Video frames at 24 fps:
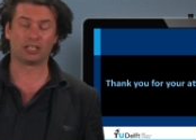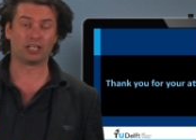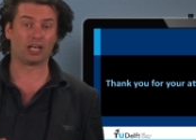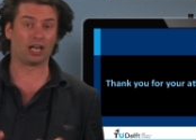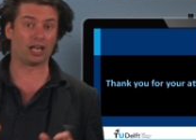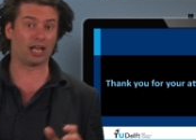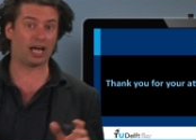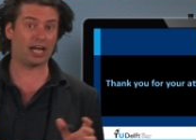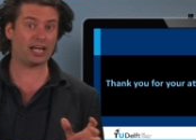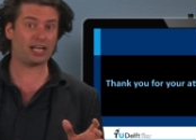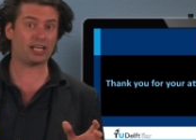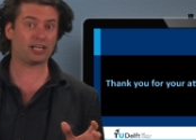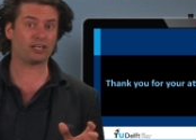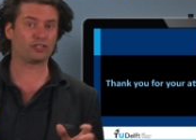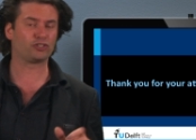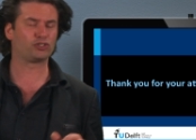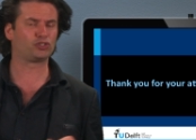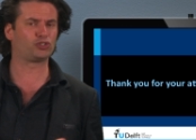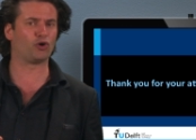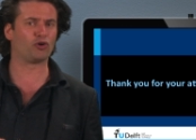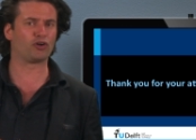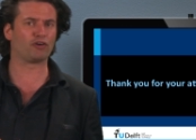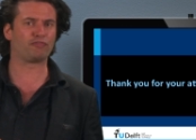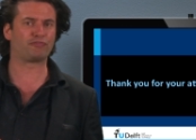like
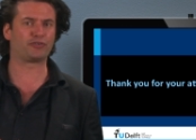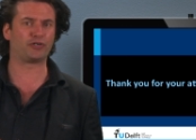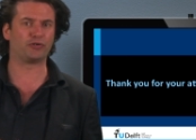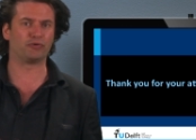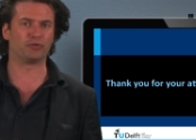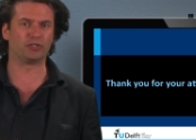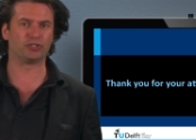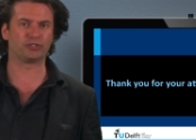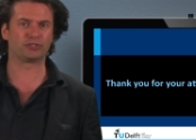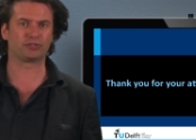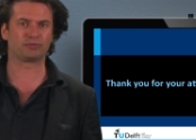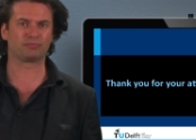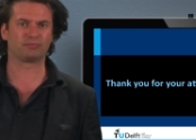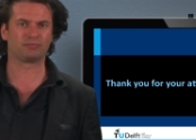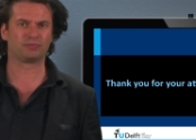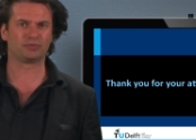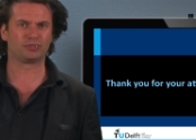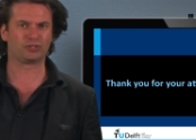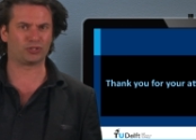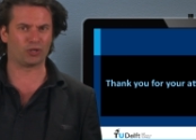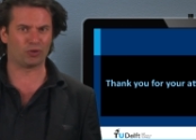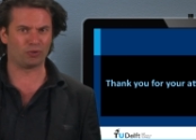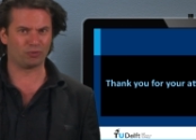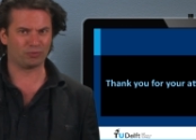solar fuels.
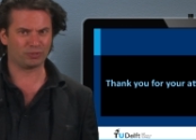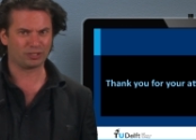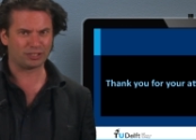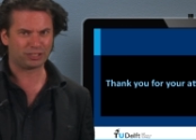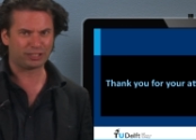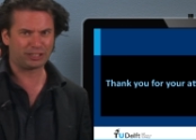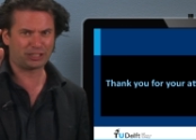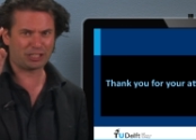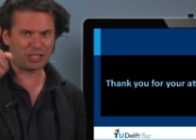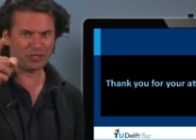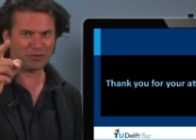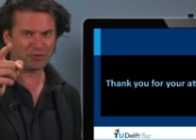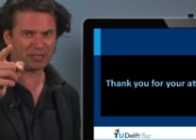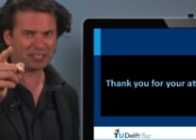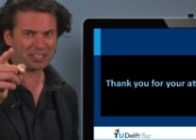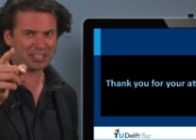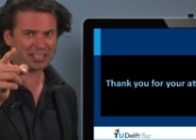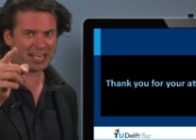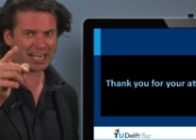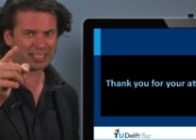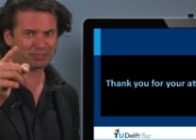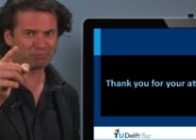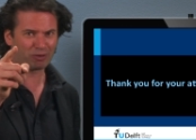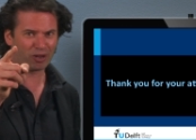So see you in the
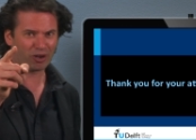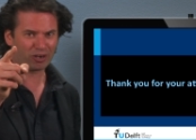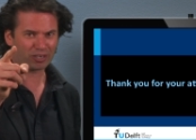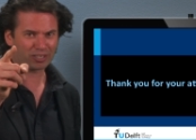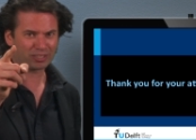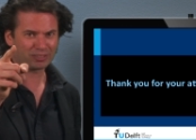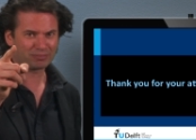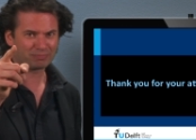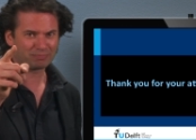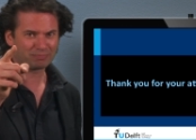next block.